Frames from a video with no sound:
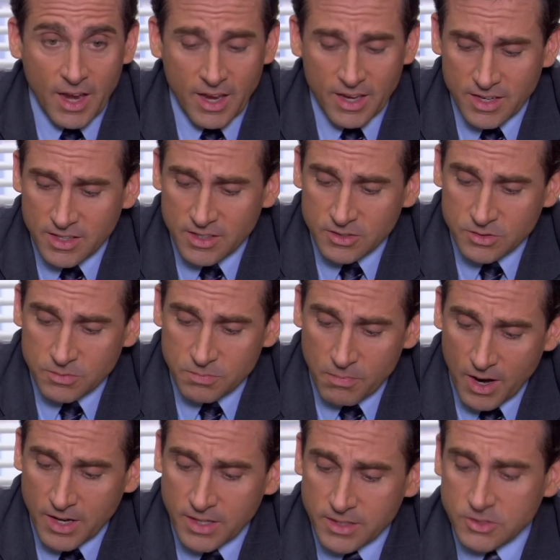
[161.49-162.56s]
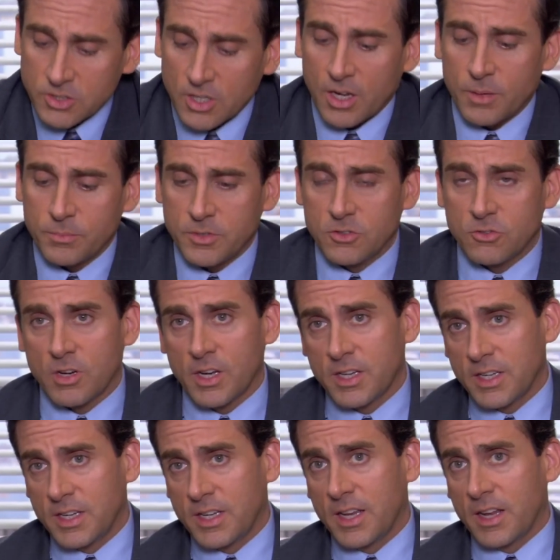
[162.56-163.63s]
And it is my job to try
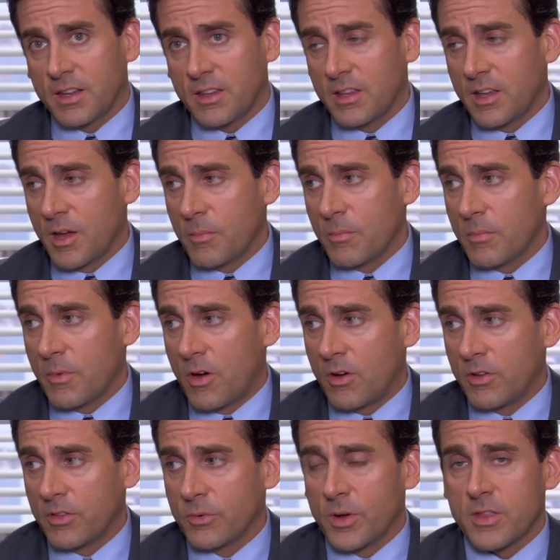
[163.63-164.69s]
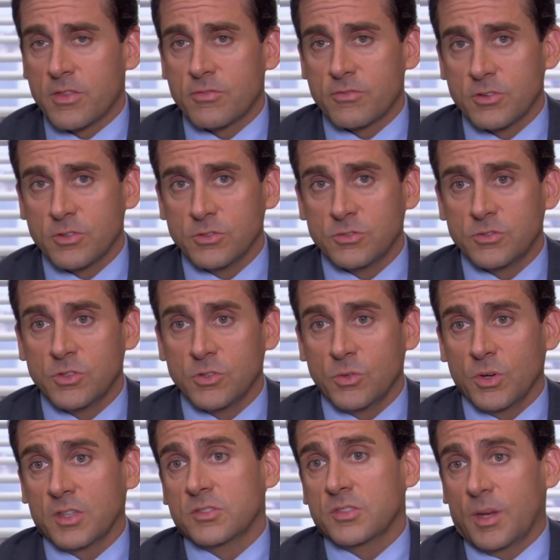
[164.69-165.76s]
to get them all the way through to
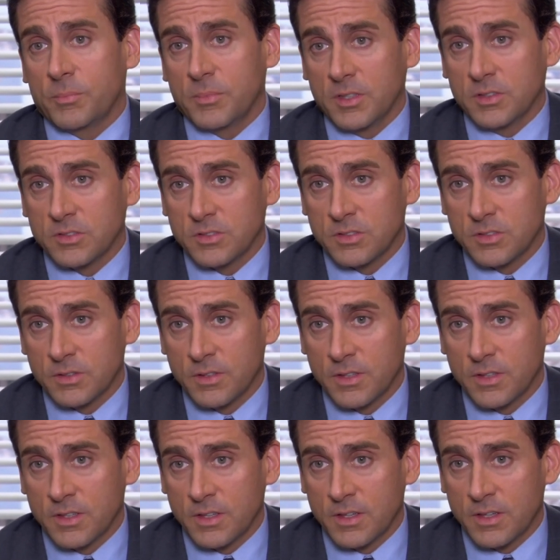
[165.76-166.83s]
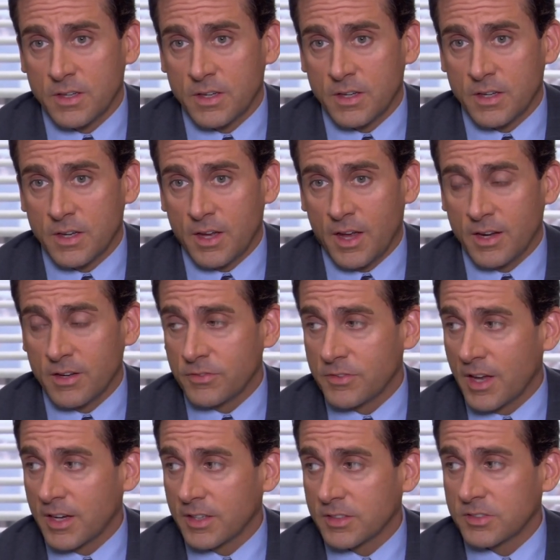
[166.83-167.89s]
acceptance. And if
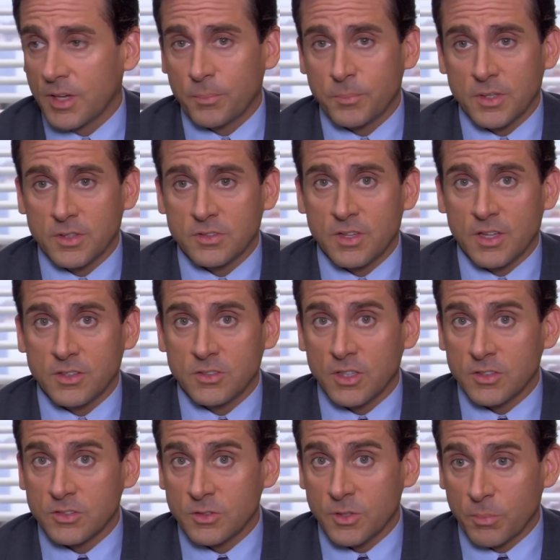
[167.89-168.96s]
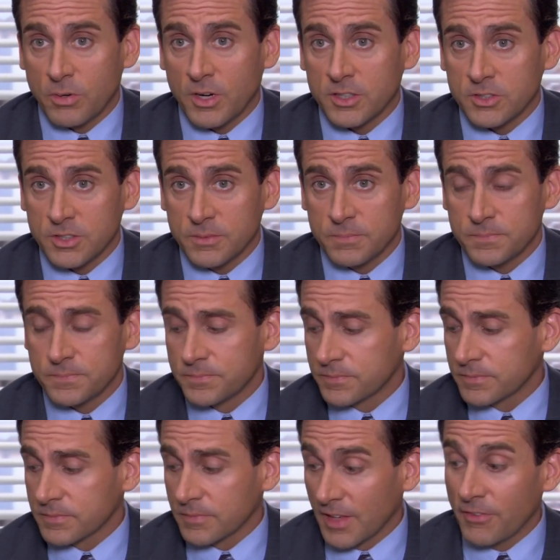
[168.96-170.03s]
not acceptance, then just depression.
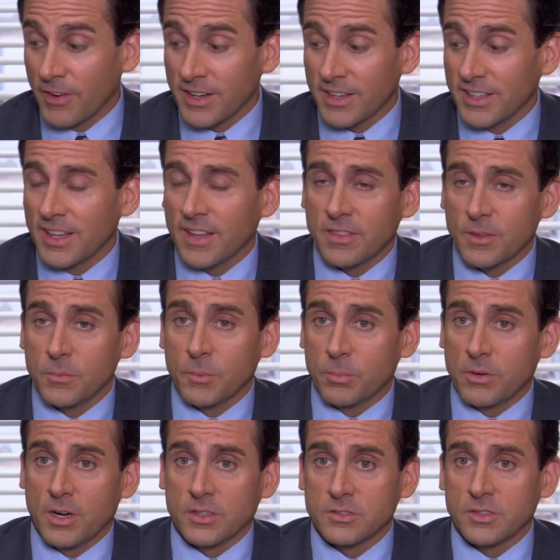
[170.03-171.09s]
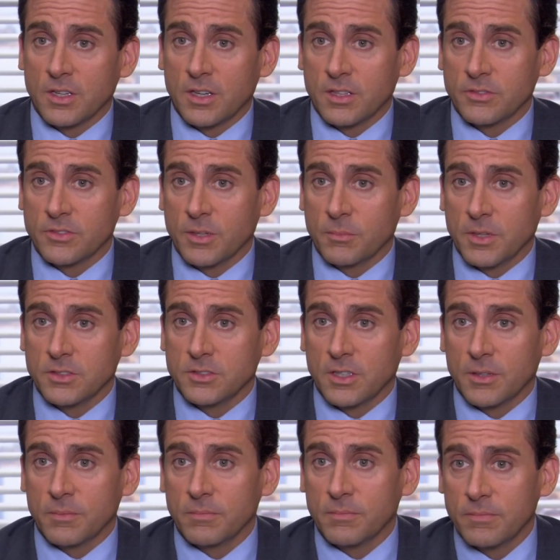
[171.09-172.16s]
If I can get them depressed, then I'll have done my job.